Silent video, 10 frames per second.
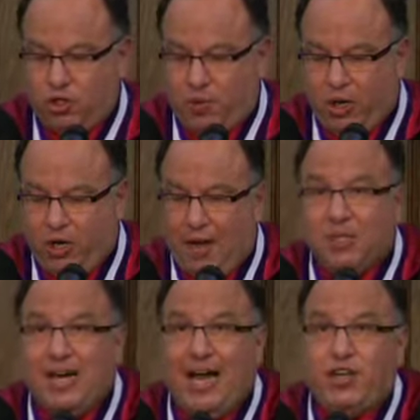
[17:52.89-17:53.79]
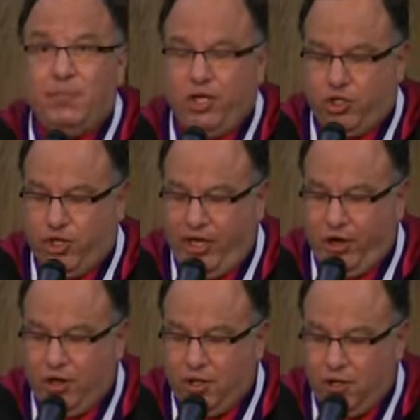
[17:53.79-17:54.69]
spirit I'm glad to mention
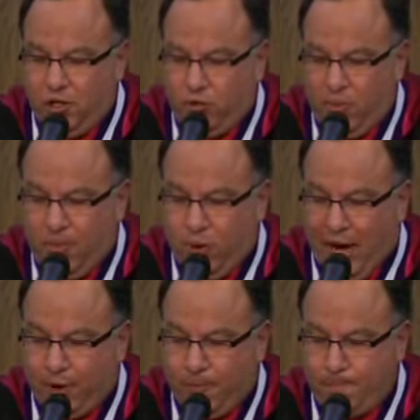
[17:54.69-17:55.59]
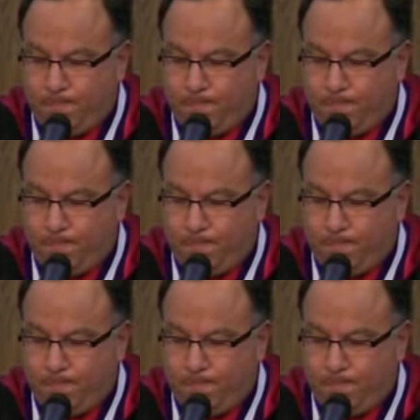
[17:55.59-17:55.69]
here would be proud.